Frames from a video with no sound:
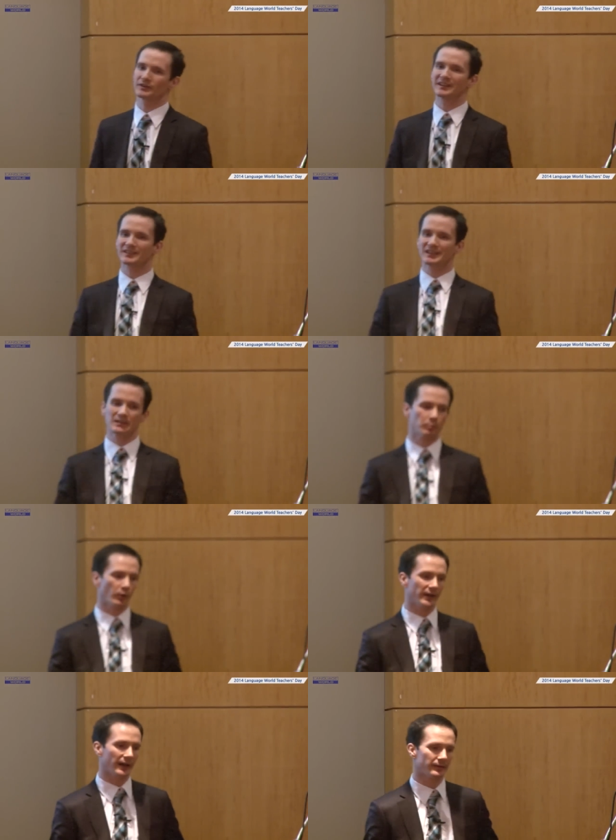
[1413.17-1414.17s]
That's a key
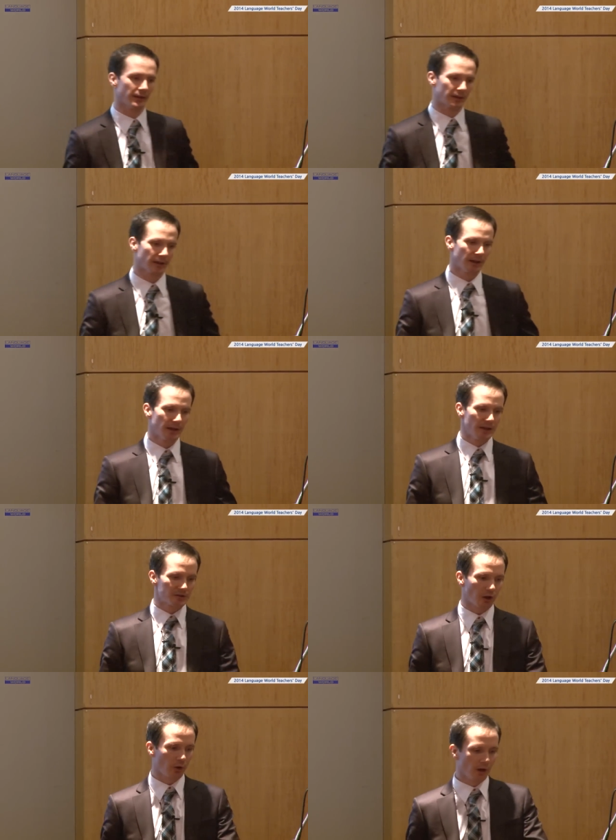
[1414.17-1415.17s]
point, I think.
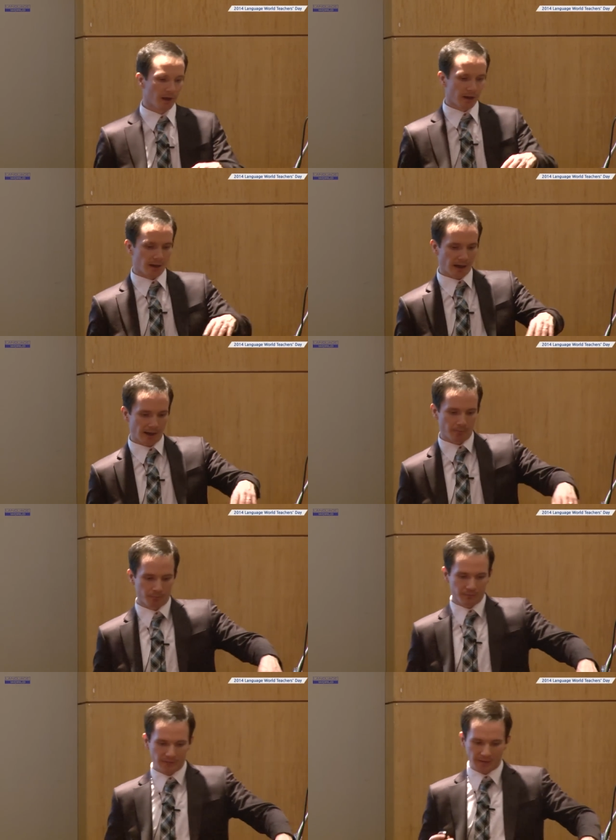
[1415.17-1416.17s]
So
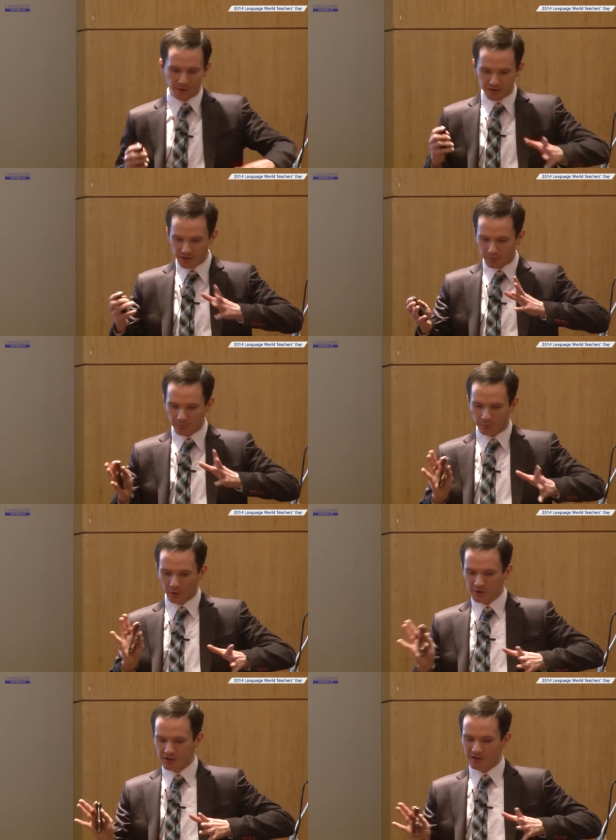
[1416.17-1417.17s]
there's different
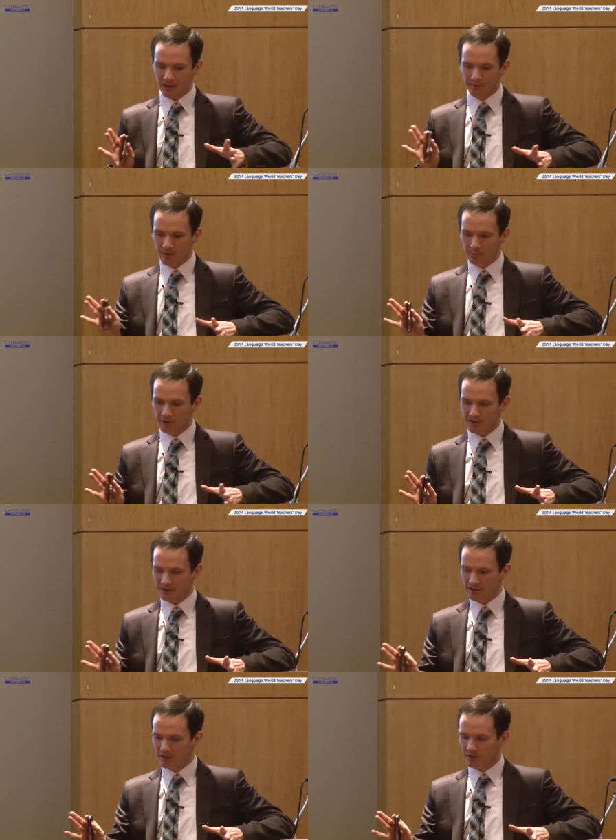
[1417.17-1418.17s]
versions of
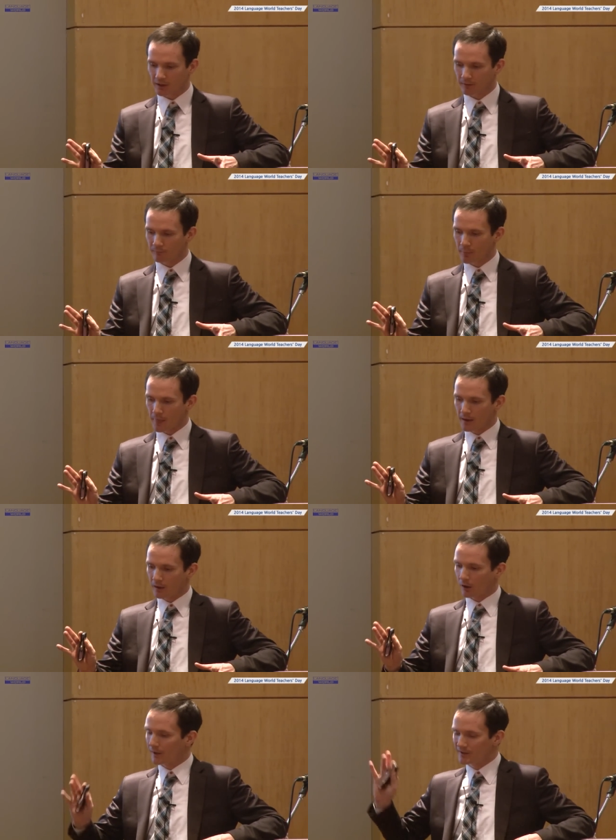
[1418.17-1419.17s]
implicit teaching,
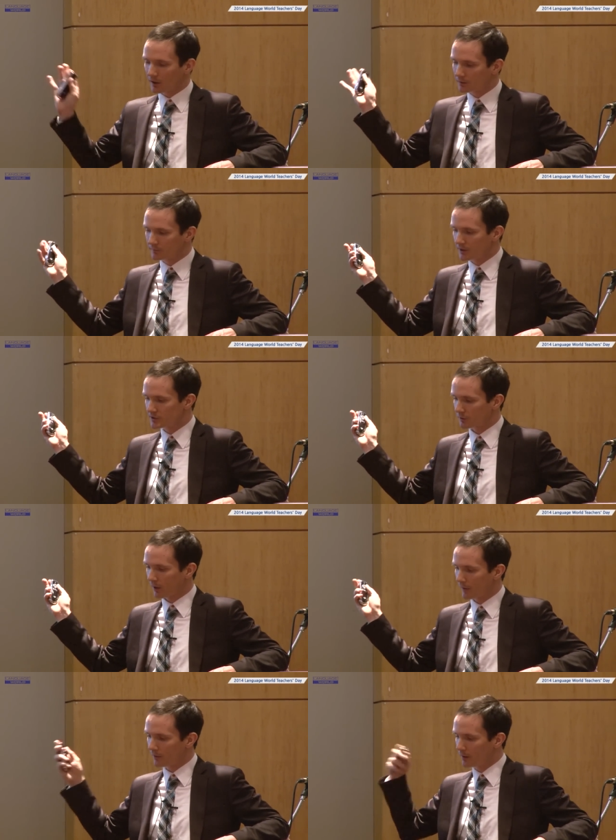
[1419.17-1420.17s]
or inductive teaching
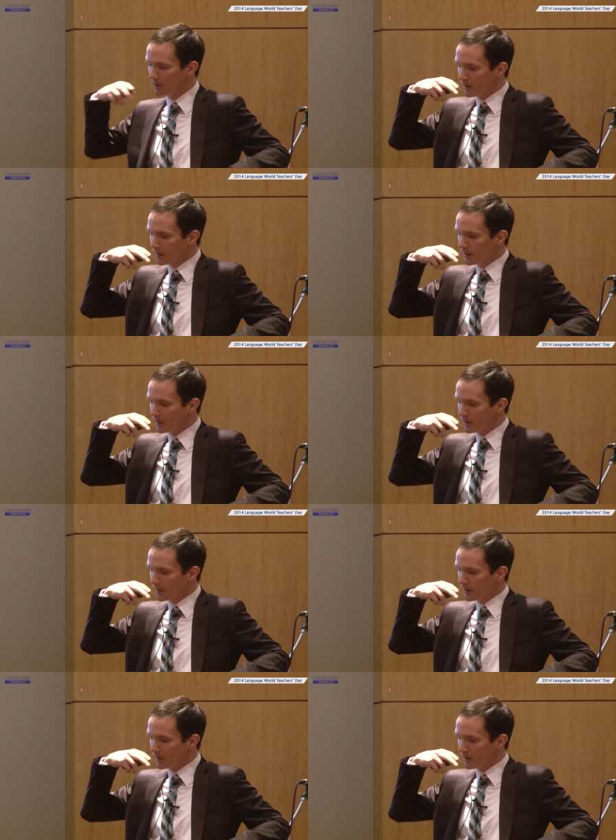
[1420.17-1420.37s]
rather.